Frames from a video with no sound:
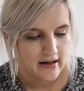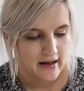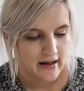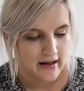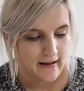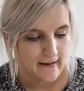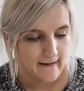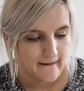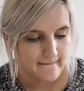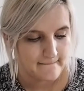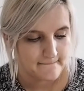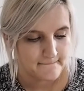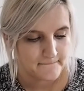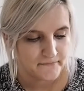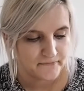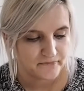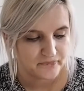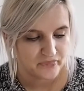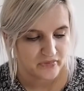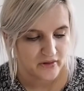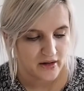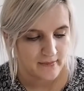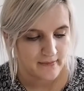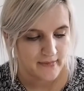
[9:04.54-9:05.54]

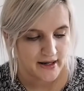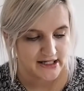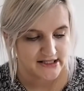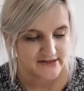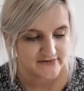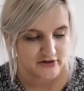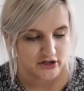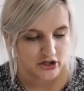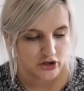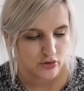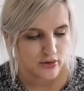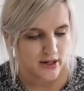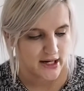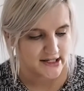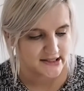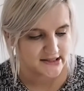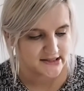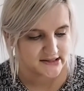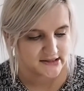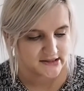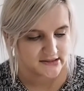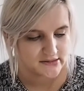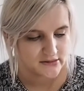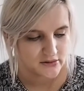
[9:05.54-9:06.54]
It makes for a quick
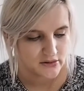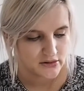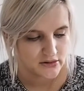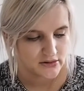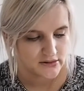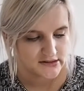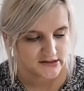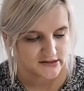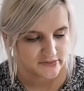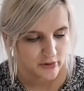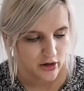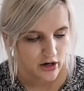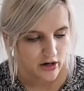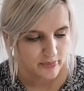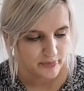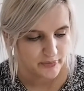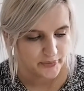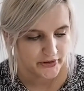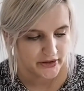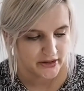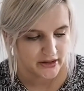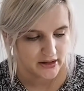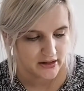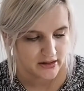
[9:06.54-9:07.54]
swap,
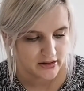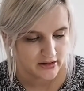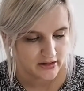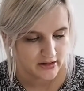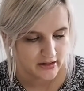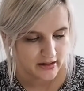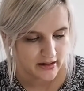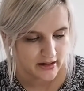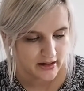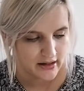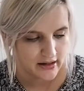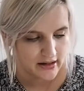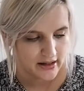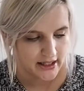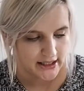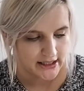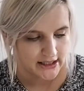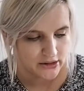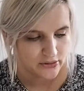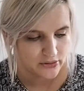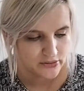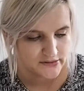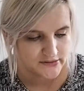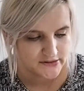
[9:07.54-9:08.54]
and
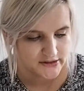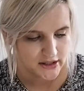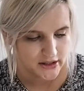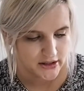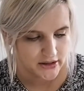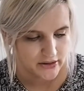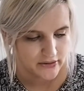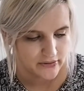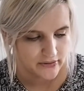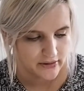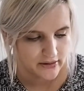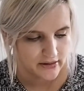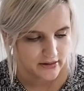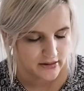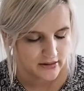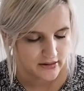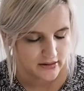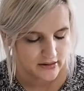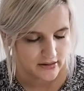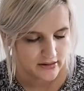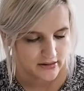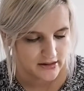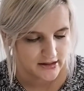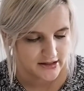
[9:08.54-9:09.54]
it also,
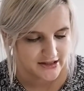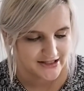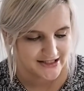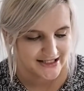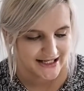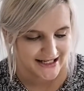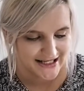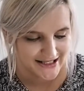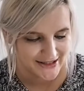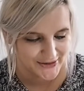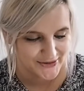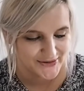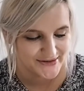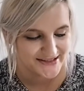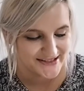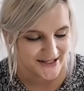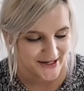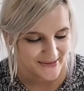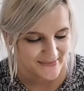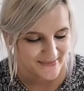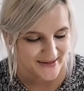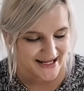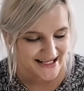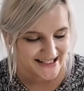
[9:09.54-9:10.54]
she said it
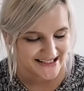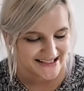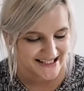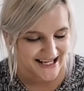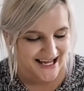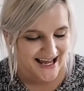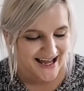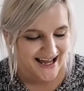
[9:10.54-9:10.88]
also means